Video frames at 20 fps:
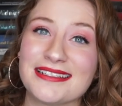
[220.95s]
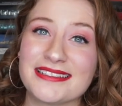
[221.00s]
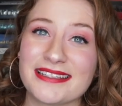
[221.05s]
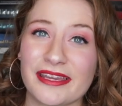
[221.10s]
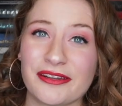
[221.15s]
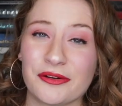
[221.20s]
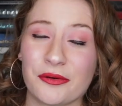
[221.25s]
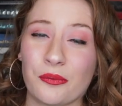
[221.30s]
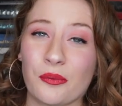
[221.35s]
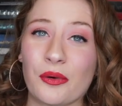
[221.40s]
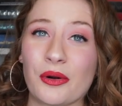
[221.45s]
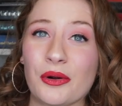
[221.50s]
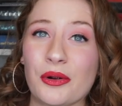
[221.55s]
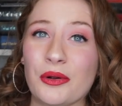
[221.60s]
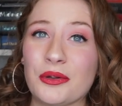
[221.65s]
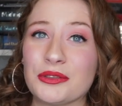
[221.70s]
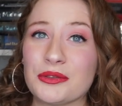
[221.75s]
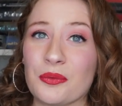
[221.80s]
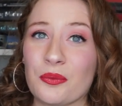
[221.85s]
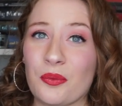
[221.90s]
is set in a
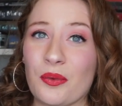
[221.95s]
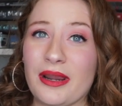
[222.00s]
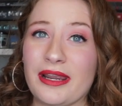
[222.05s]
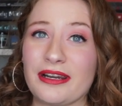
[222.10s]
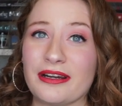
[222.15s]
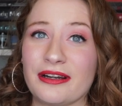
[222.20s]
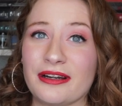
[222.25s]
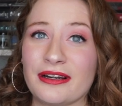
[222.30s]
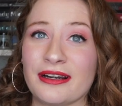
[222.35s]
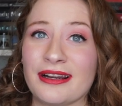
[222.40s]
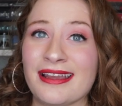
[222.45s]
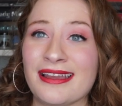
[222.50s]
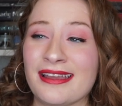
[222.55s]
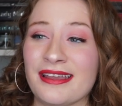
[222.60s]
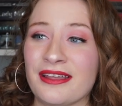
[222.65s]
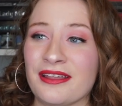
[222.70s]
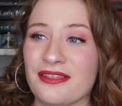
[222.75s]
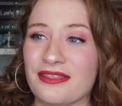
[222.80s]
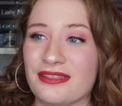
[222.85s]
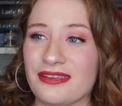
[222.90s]
world where
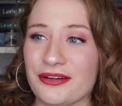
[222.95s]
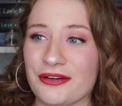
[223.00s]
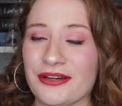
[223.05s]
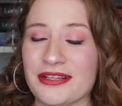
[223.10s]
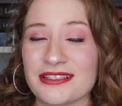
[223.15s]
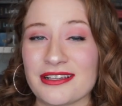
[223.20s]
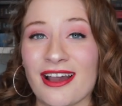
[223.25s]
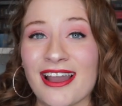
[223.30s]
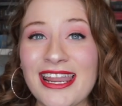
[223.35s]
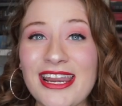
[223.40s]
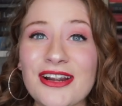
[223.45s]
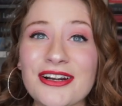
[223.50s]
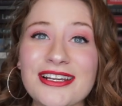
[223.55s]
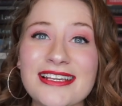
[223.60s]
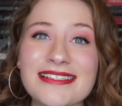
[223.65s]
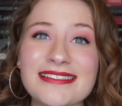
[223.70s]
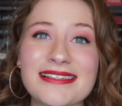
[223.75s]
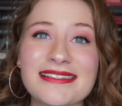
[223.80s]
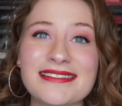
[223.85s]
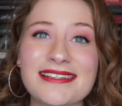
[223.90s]
there is a
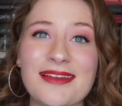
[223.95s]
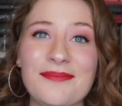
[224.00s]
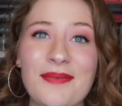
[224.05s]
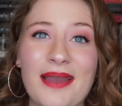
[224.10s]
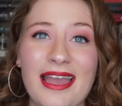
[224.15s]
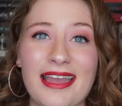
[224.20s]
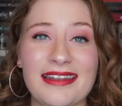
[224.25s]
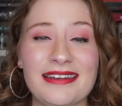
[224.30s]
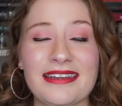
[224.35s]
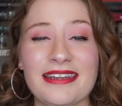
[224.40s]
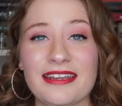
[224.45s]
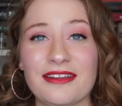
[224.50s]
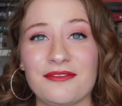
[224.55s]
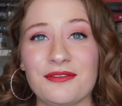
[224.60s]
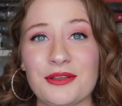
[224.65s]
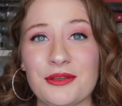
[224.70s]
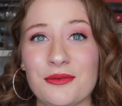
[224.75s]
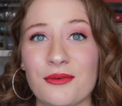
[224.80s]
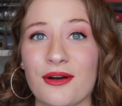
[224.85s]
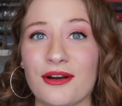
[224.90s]
hierarchy system, and
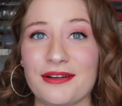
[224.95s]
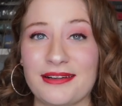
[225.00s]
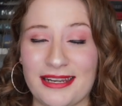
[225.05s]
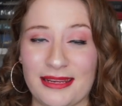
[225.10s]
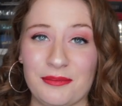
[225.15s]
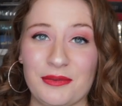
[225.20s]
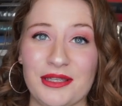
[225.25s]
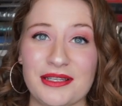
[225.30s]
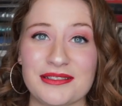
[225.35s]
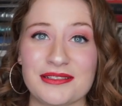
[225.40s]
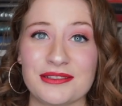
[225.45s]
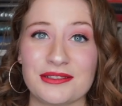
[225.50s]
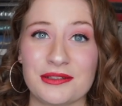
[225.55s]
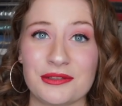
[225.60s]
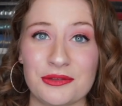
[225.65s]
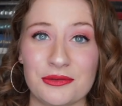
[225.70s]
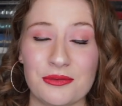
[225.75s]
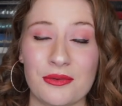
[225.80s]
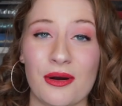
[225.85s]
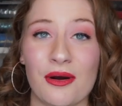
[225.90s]
if you are nameless,
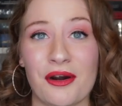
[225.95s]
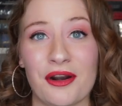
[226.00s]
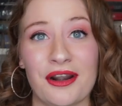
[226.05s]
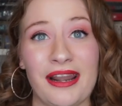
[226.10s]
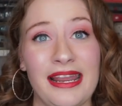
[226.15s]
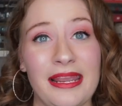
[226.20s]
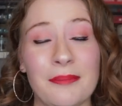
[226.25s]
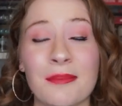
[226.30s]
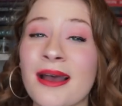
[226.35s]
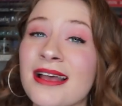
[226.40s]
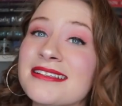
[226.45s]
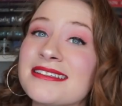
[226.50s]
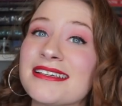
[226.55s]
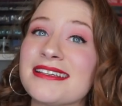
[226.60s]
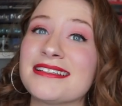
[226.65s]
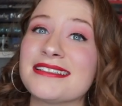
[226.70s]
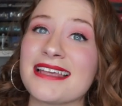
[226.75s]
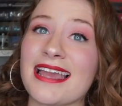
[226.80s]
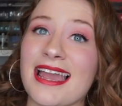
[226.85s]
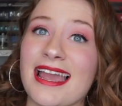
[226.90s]
you are a
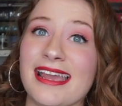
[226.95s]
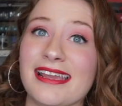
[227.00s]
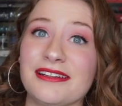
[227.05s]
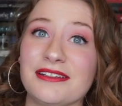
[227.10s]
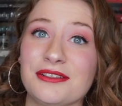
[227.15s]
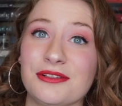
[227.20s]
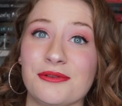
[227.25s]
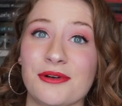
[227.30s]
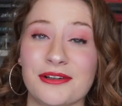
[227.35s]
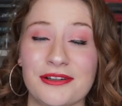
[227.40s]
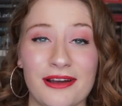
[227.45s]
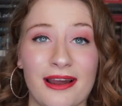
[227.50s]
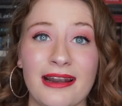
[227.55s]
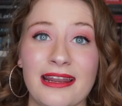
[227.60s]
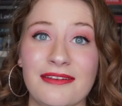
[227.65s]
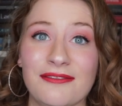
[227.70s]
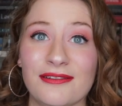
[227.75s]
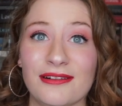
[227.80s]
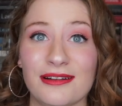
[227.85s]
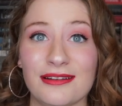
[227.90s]
peasant and you are not
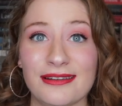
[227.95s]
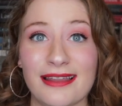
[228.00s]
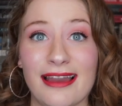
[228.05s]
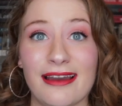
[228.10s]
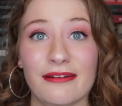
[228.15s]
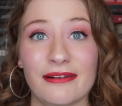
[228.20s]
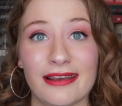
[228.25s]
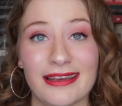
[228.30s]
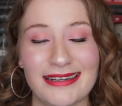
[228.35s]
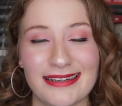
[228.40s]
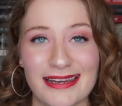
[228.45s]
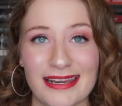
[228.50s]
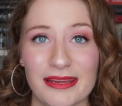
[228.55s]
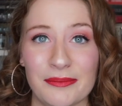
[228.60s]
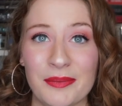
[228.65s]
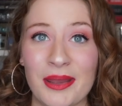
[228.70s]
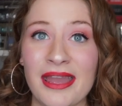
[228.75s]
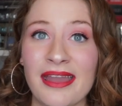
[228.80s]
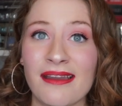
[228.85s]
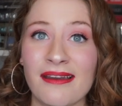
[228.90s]
even allowed a
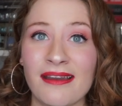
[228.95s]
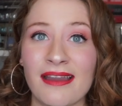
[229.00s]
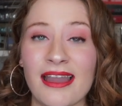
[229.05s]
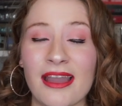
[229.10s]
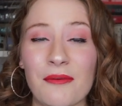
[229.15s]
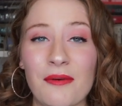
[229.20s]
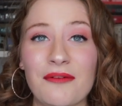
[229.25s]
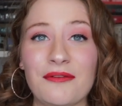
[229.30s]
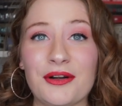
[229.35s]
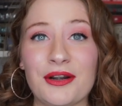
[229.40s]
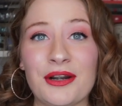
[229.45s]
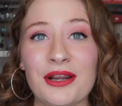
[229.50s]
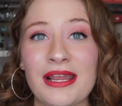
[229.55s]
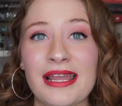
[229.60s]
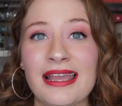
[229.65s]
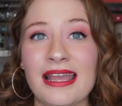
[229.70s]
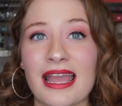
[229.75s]
name. However,